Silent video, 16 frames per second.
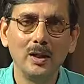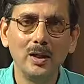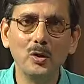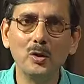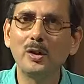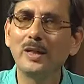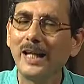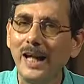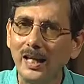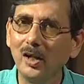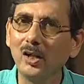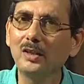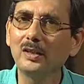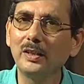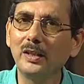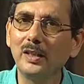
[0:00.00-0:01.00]
You
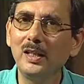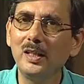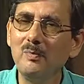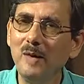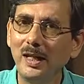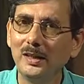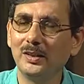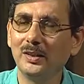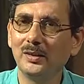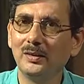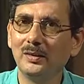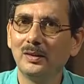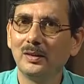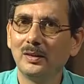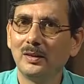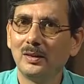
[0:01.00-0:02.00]
cannot
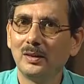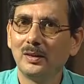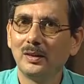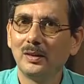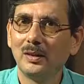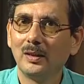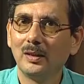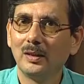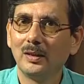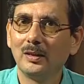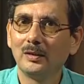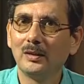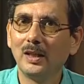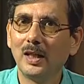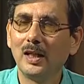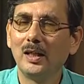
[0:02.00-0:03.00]
imagine
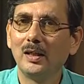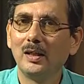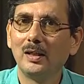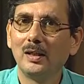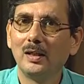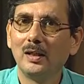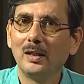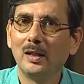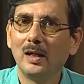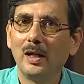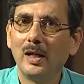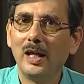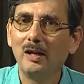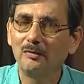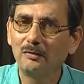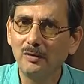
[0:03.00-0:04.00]
the
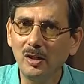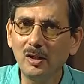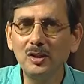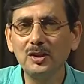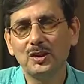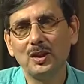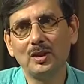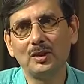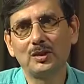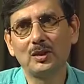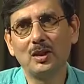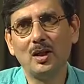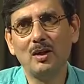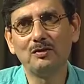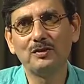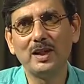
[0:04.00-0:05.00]
efflorescence
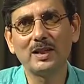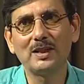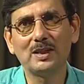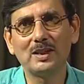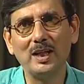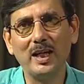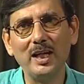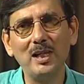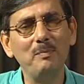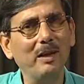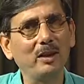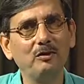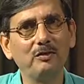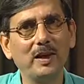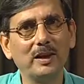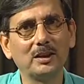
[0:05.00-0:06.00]
of textile
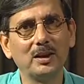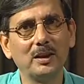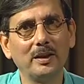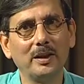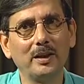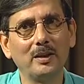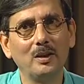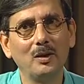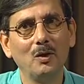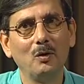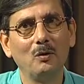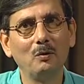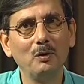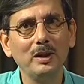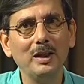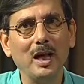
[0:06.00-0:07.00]
manufacturing
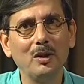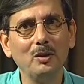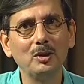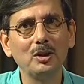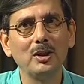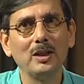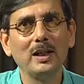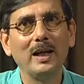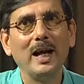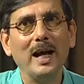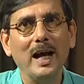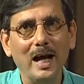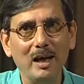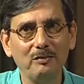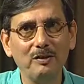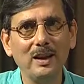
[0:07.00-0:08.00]
without
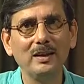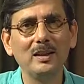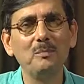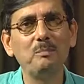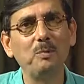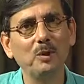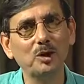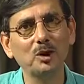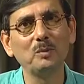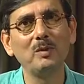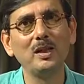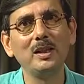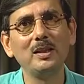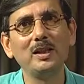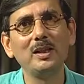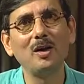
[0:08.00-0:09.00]
having the
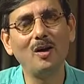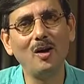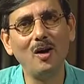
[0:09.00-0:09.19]
possibility